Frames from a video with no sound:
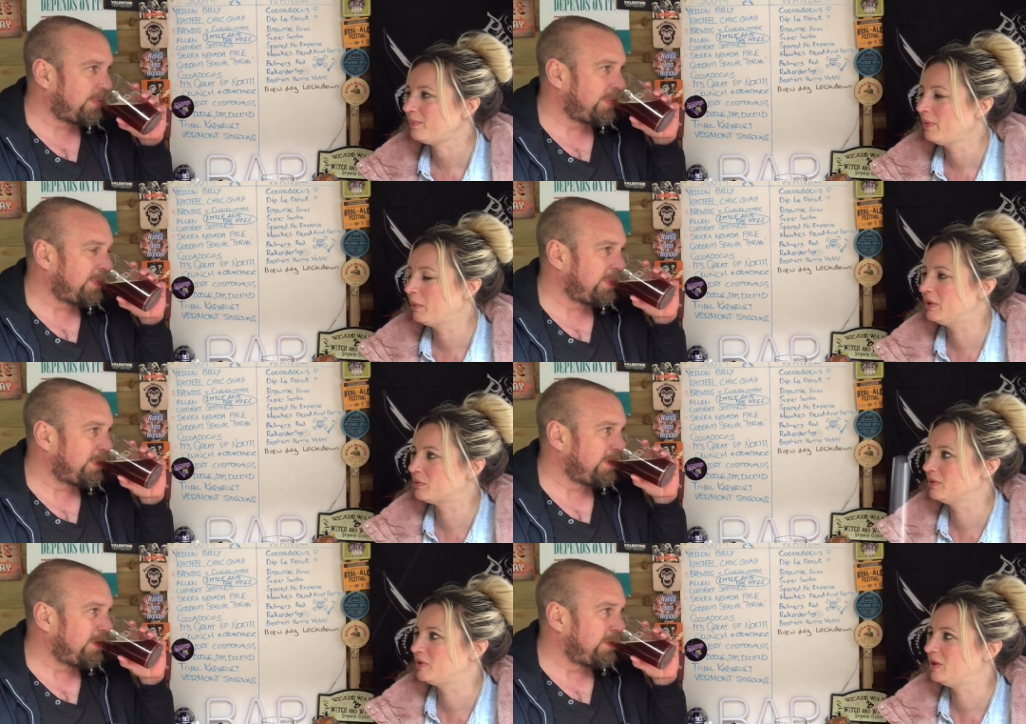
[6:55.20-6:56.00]
Speaker 1: Which
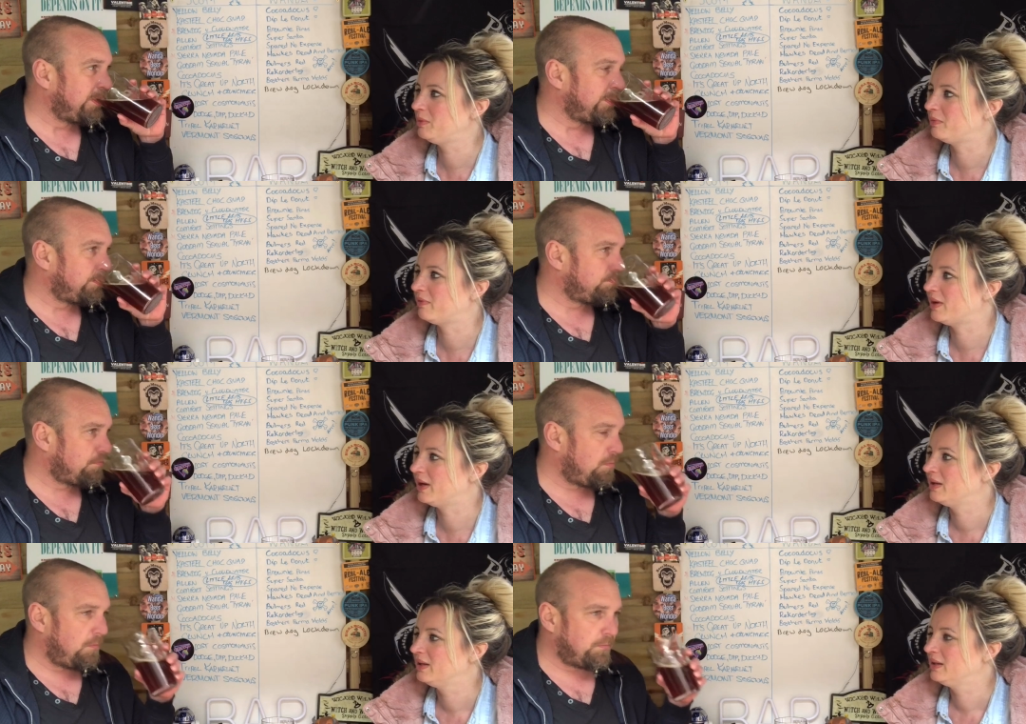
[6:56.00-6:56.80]
one do you prefer?
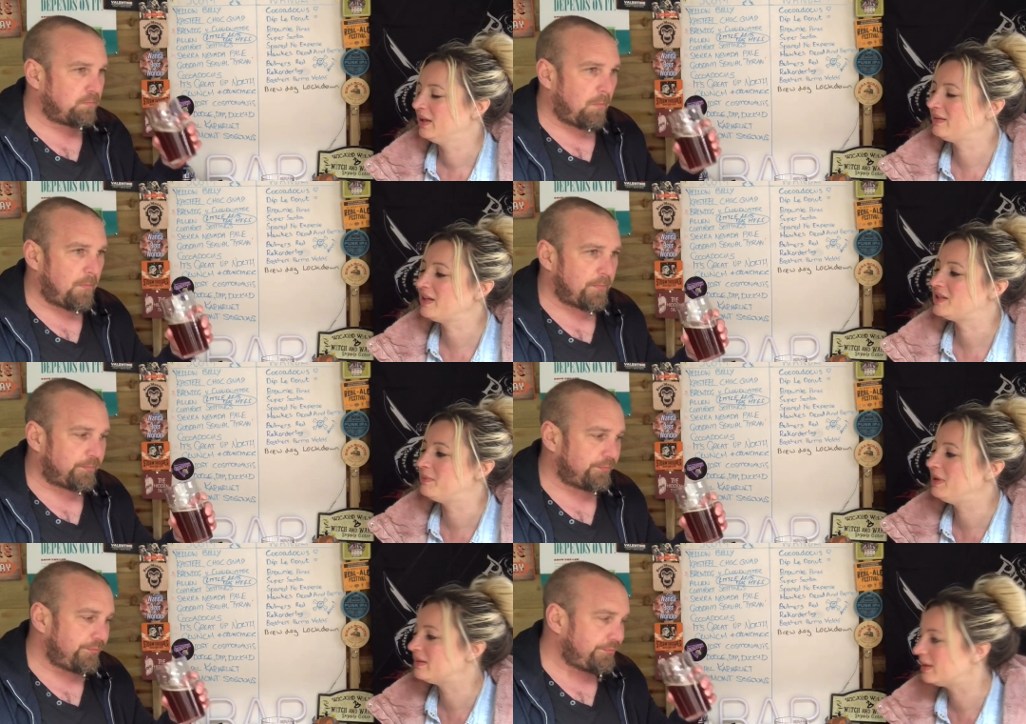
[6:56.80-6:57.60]
There's actually
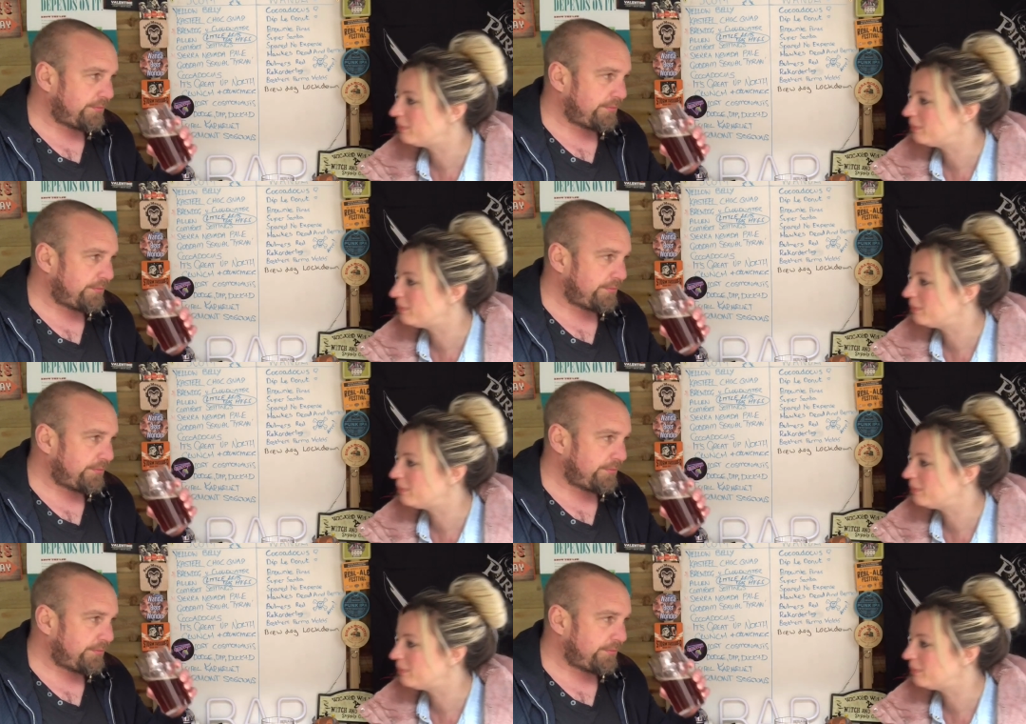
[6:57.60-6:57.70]
bits at the